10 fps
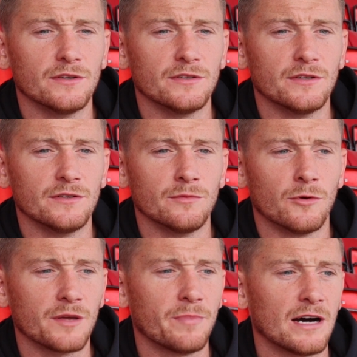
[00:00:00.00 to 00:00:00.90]
you
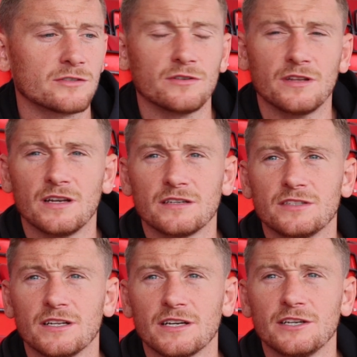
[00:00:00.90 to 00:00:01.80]
want to pass on to the next
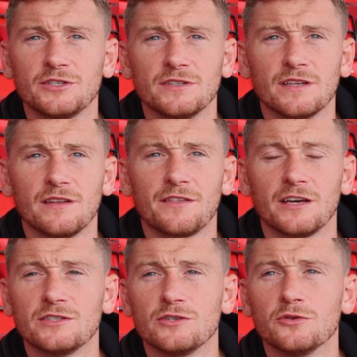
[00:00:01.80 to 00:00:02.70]
generation, the
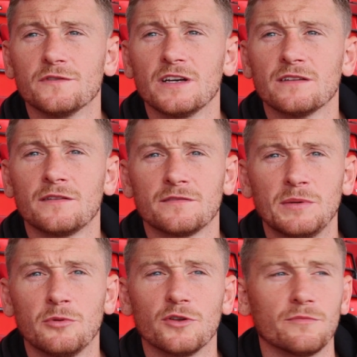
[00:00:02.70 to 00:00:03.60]
things that you've learned,
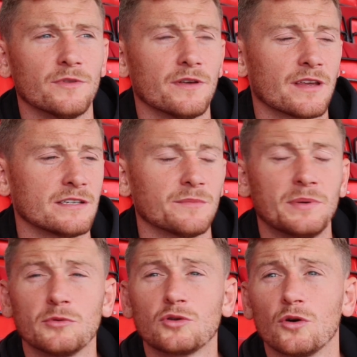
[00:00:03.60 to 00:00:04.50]
the things that
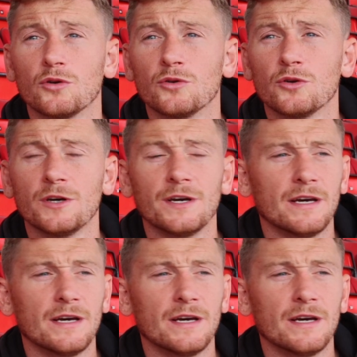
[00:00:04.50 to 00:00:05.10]
people taught you.